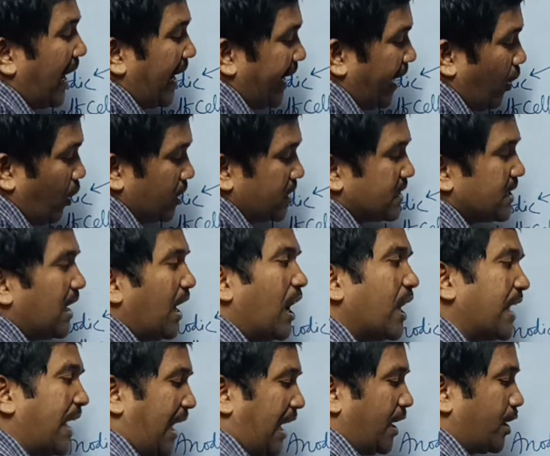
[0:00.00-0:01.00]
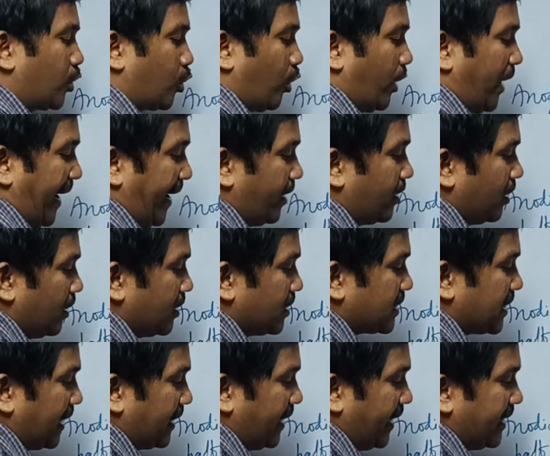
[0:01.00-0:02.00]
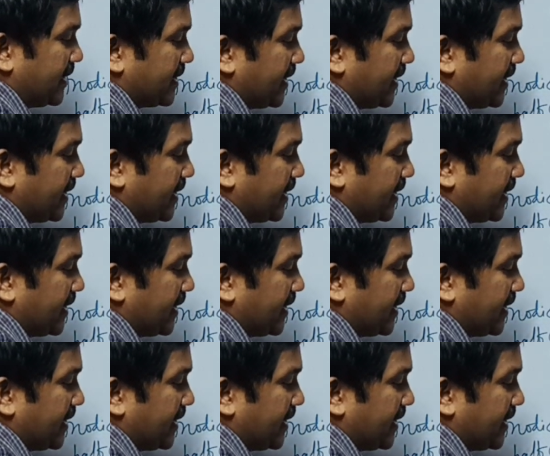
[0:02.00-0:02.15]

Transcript: ions or electrolyte. That